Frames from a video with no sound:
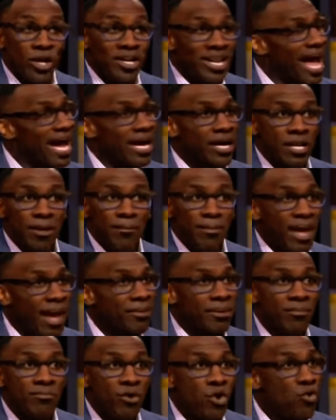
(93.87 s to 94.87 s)
not going to be
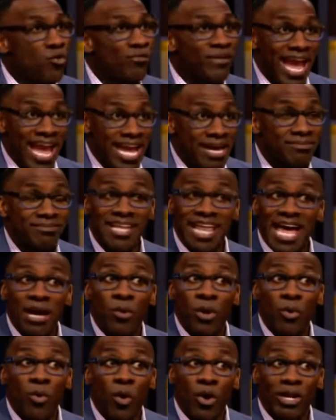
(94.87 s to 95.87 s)
able to move games like
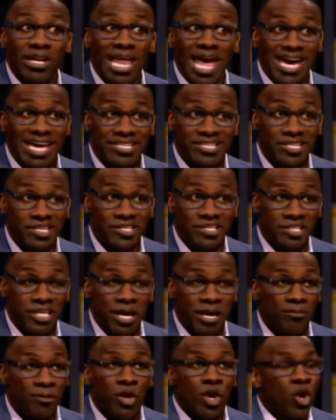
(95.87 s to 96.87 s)
we were last year,
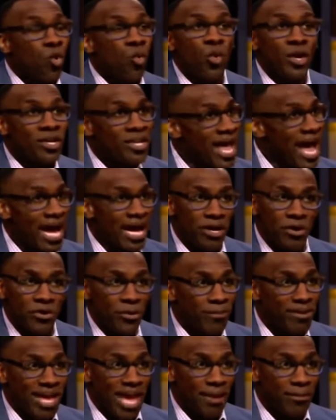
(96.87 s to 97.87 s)
Skip. We're not going
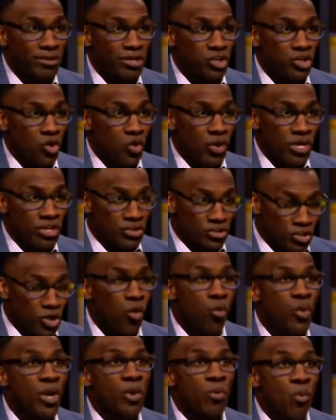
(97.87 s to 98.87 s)
to be able to do it. So
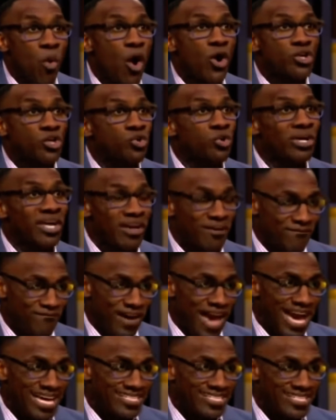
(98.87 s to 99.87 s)
we want you to get
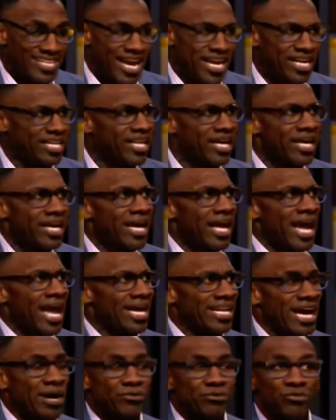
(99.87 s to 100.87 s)
vaccinated.
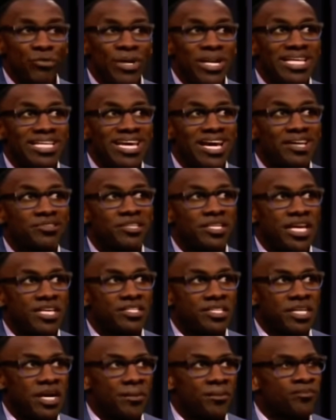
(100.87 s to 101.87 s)
And I was reading yesterday,
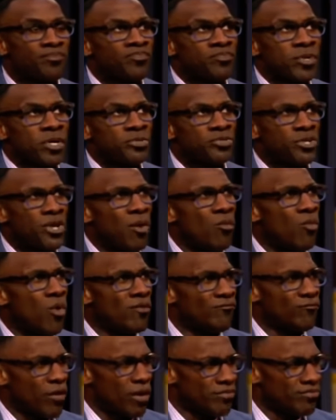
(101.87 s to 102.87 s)
Skip,
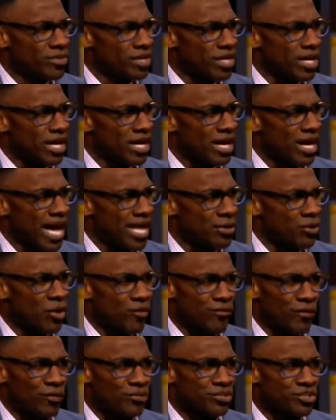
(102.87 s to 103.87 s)
someone from the, I don't know
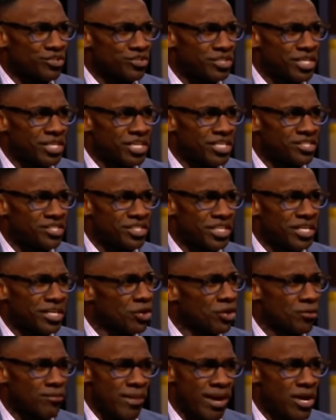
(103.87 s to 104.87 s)
if it was the CDC
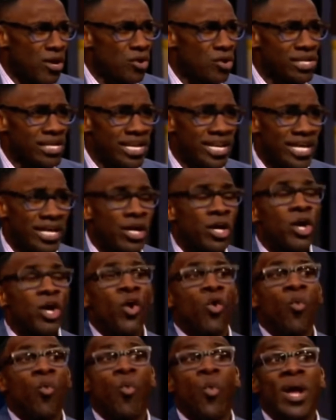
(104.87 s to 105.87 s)
or the Mayo Clinic,
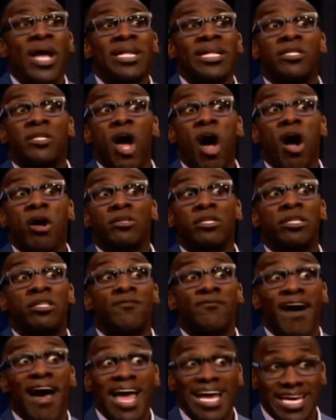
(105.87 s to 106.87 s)
went and talked to the
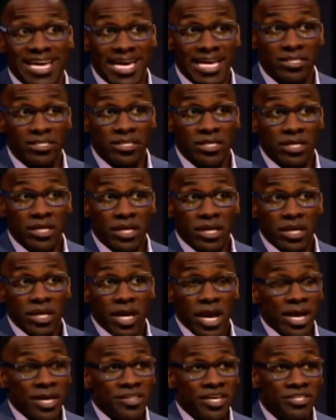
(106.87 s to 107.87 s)
Vikings.
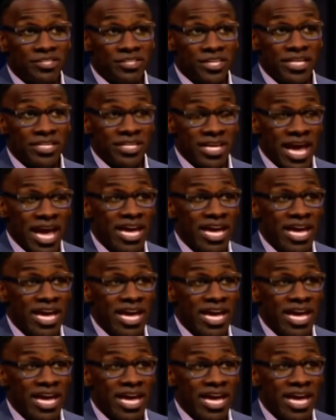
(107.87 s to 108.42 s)
And they said,